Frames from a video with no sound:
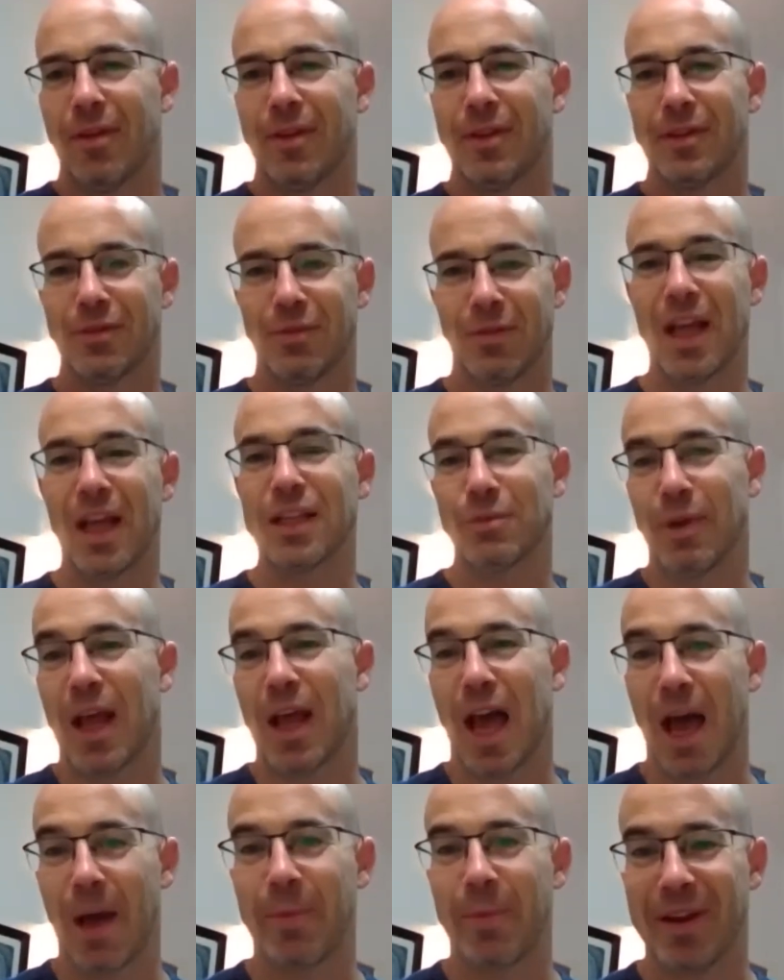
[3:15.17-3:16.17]
So that's what
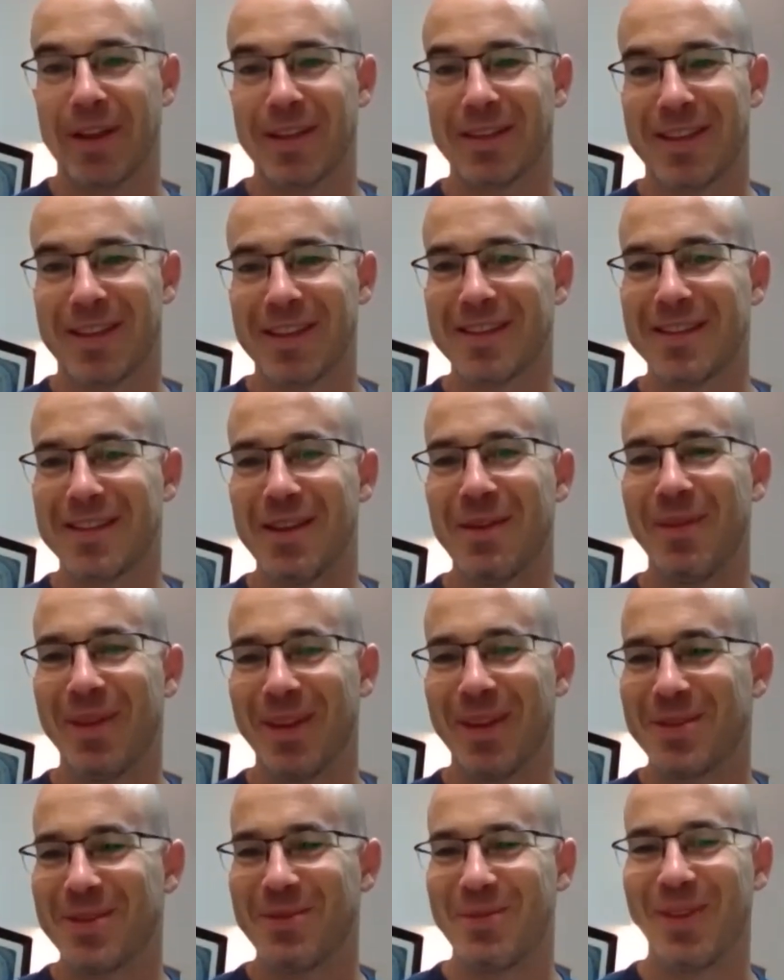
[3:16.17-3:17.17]
happiness is to me.
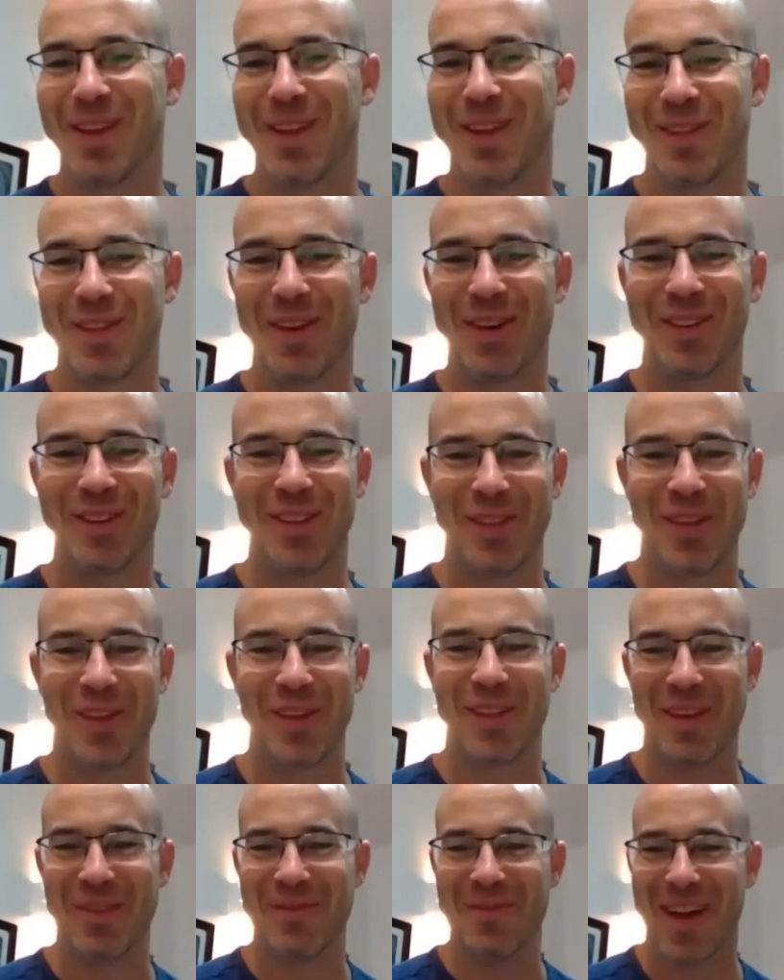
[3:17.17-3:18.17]
It's really the only
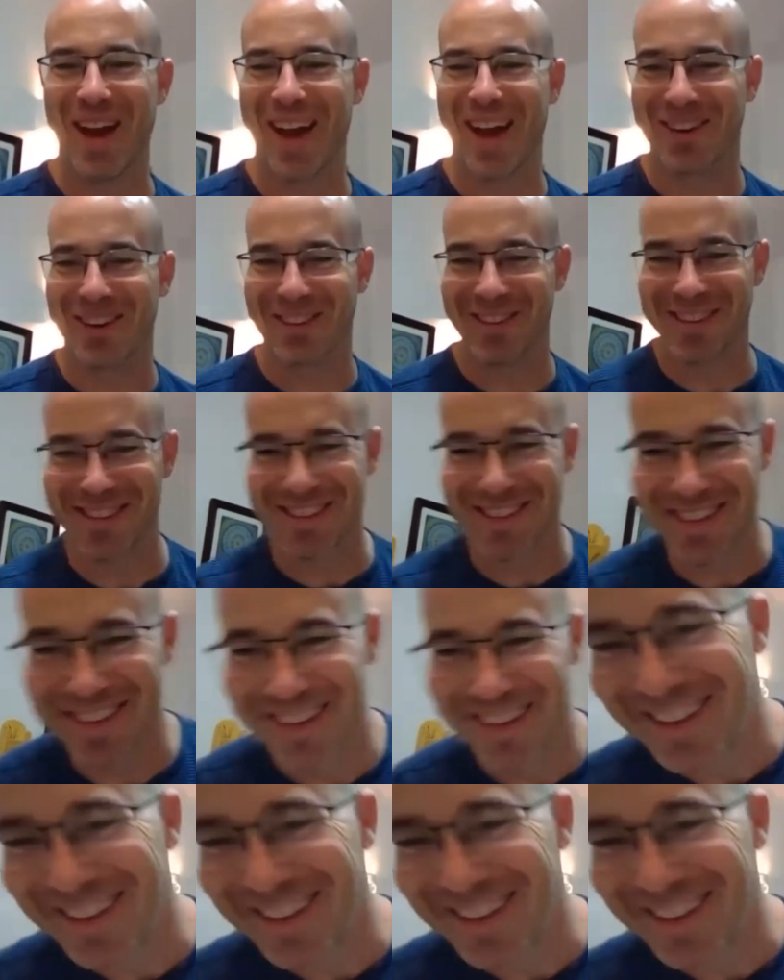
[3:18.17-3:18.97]
thing that matters.